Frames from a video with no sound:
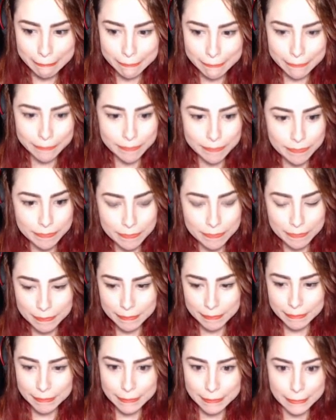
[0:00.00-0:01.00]

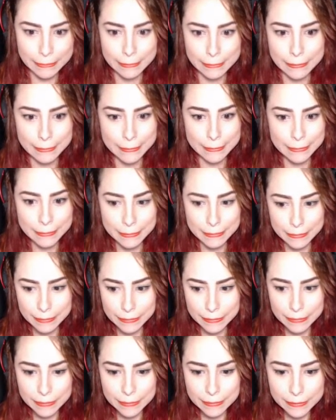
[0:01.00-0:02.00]

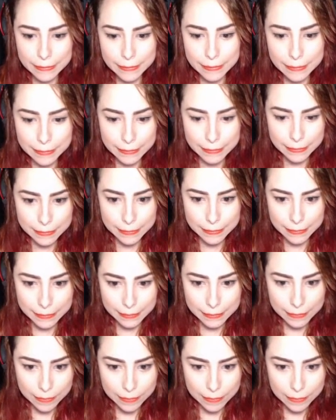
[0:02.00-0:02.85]
(no one is talking)